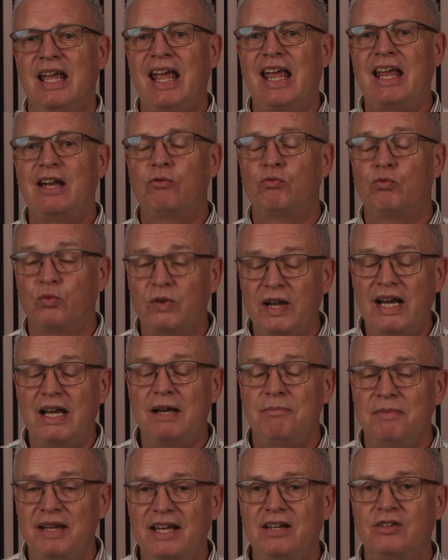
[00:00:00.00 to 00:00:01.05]
It really
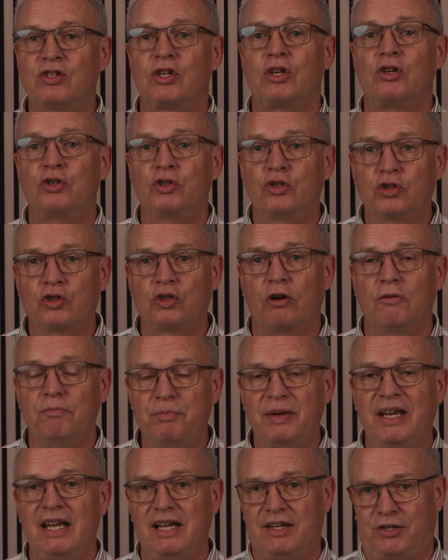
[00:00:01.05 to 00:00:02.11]
means so
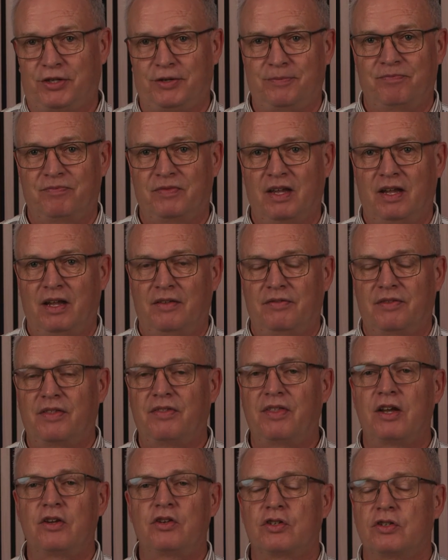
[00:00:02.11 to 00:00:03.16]
be it. That
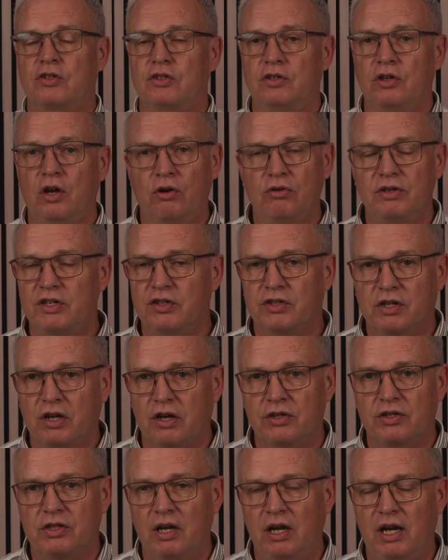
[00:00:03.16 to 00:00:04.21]
there's no
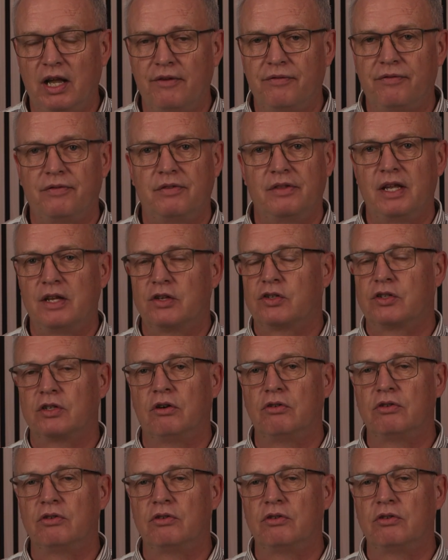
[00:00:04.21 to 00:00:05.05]
discussion left, there's no